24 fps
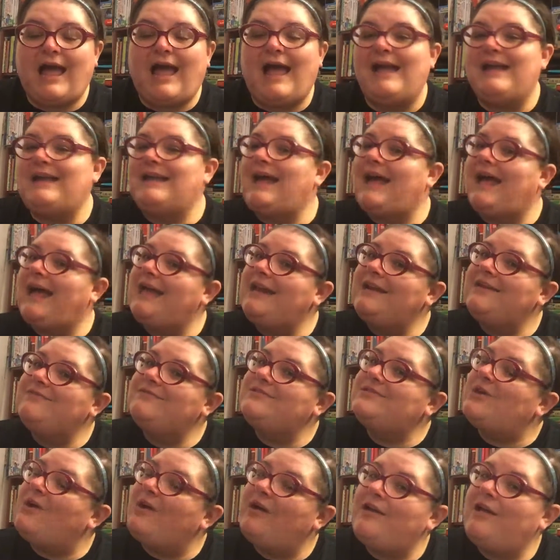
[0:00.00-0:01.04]
I kind
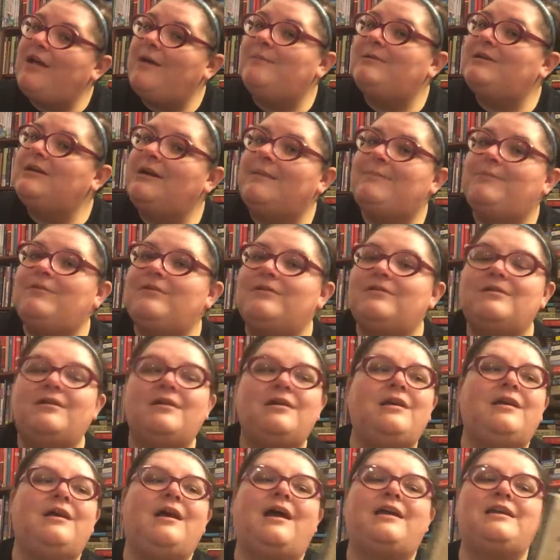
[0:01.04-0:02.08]
of saw it coming a
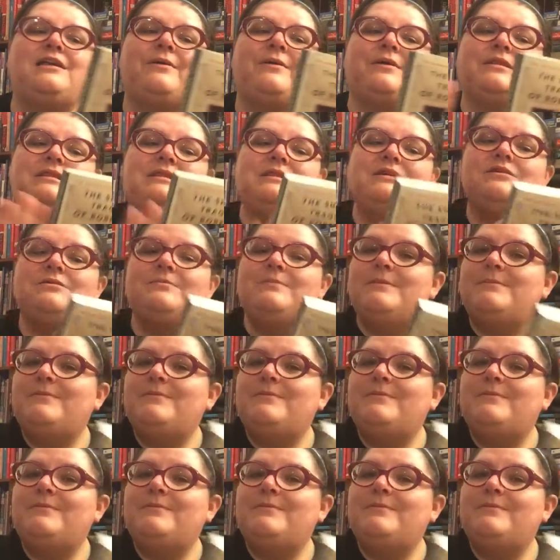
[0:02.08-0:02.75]
little